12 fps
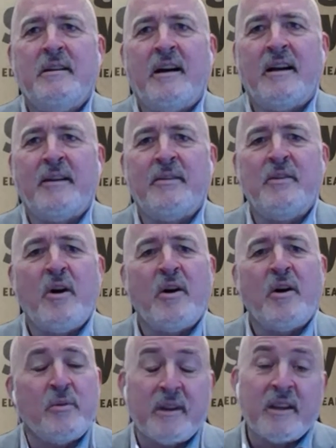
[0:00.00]
uh,
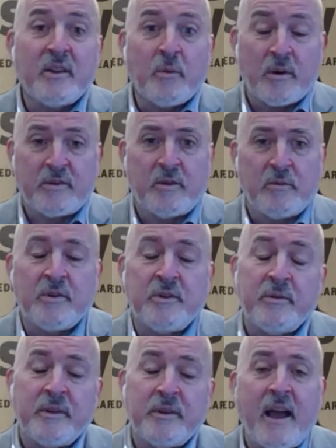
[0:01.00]
not only in the work that we're
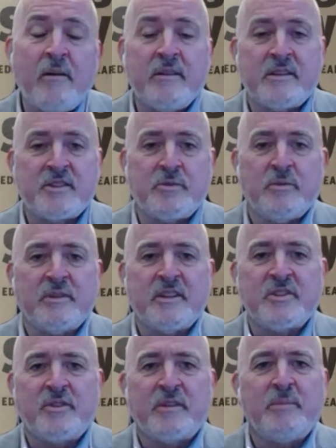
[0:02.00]
doing now in the school
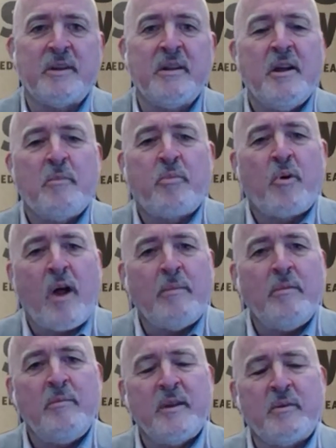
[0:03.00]
district, but
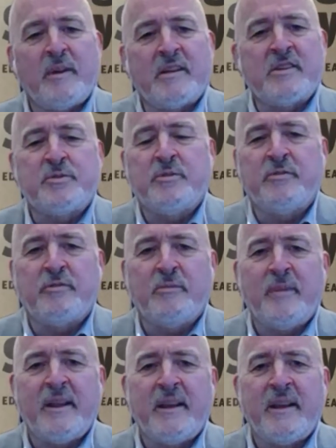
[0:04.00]
probably rings true for
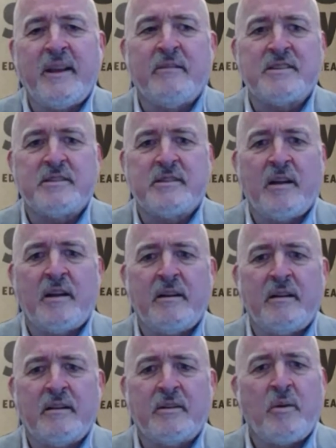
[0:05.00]
many of us
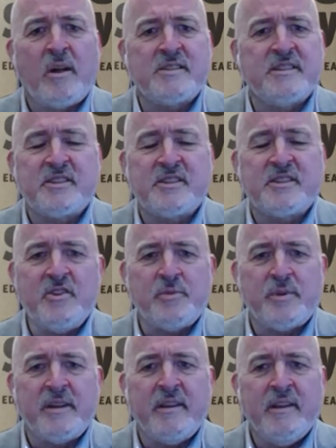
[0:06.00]
uh, across this
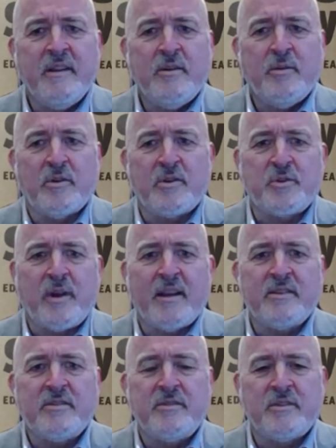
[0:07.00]
country who are
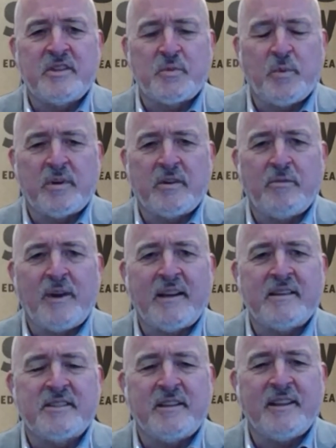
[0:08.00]
trying to do this work of
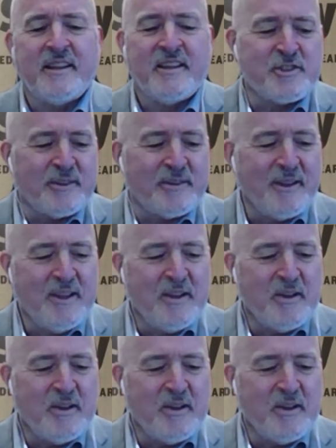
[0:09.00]
reconciliation,